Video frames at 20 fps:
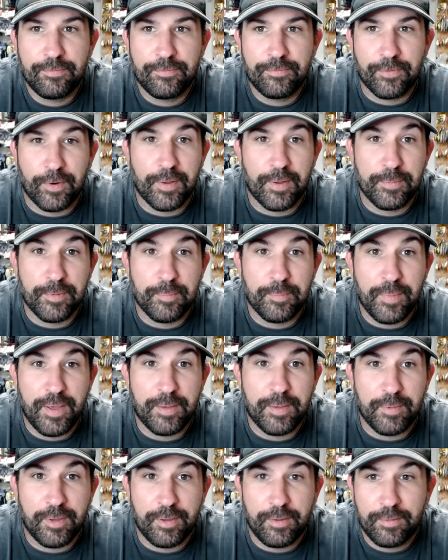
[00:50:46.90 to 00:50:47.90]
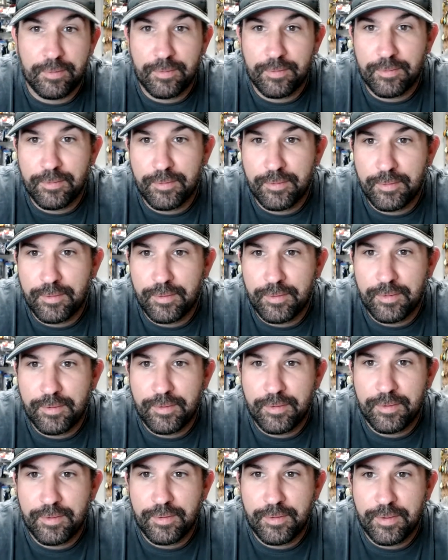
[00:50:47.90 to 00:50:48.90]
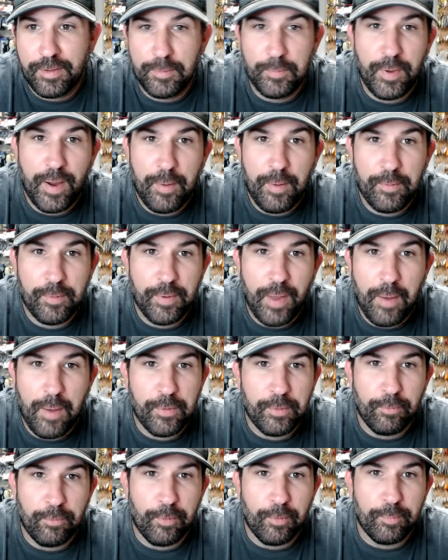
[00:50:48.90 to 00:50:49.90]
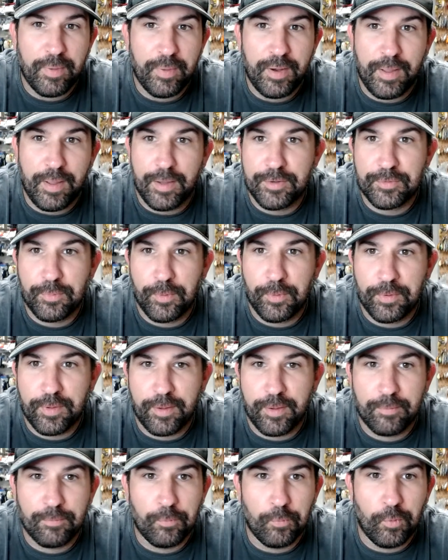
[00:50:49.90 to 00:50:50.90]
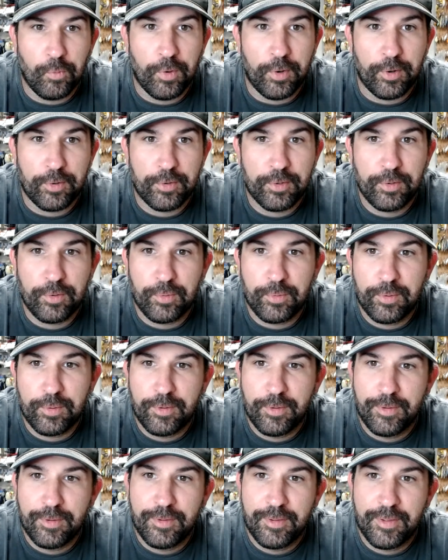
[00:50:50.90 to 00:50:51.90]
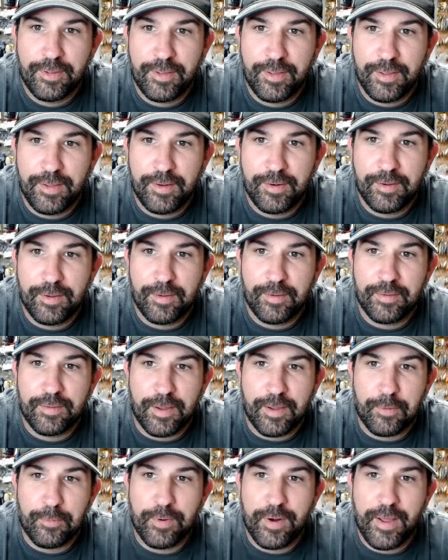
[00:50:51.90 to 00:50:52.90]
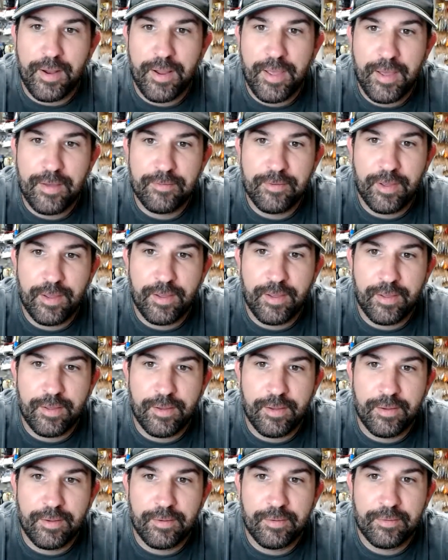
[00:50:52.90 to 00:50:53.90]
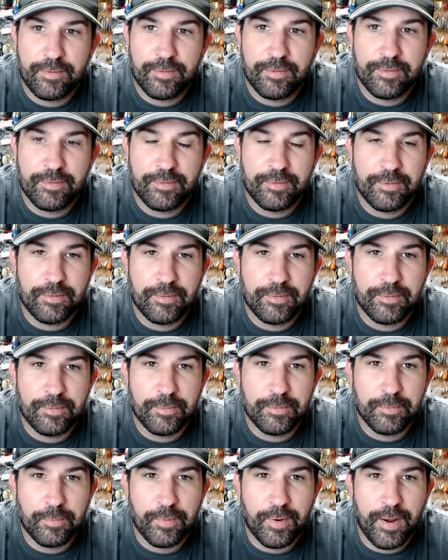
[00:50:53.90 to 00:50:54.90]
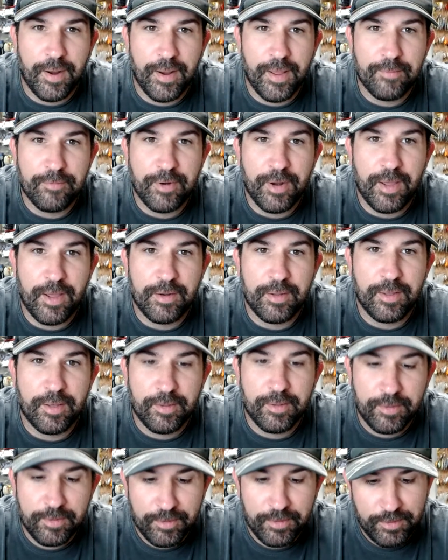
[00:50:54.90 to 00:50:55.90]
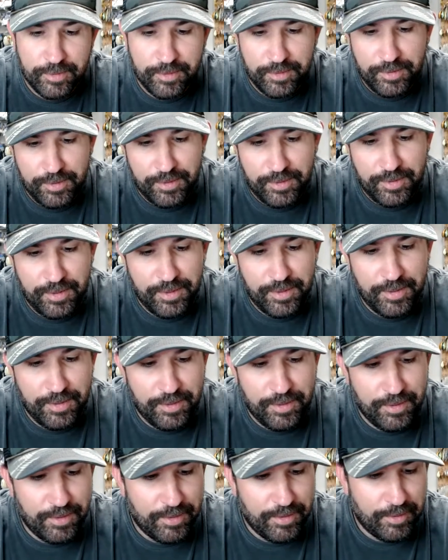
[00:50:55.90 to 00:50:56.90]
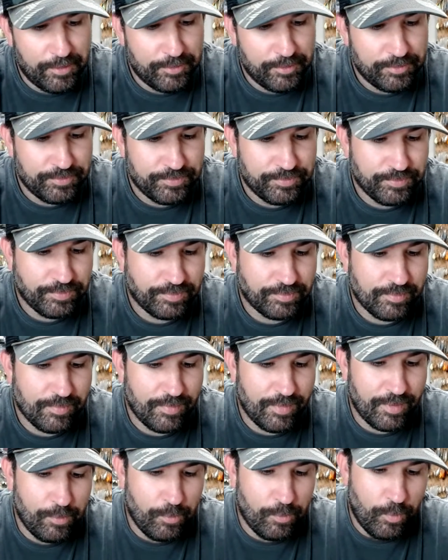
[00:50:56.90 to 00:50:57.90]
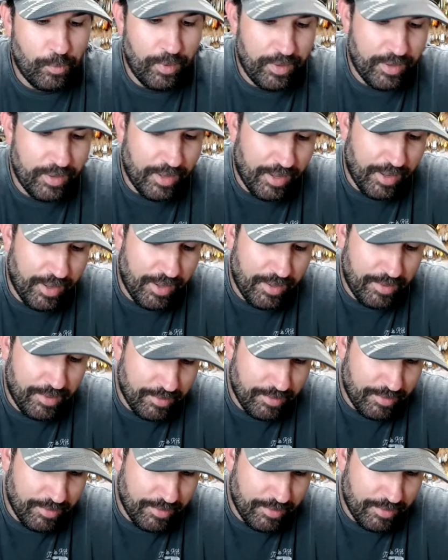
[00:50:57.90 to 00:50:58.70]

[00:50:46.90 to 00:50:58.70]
for him to make me. And I wouldn't want many. I just want like one or two, and like when I'd have an idea. And one day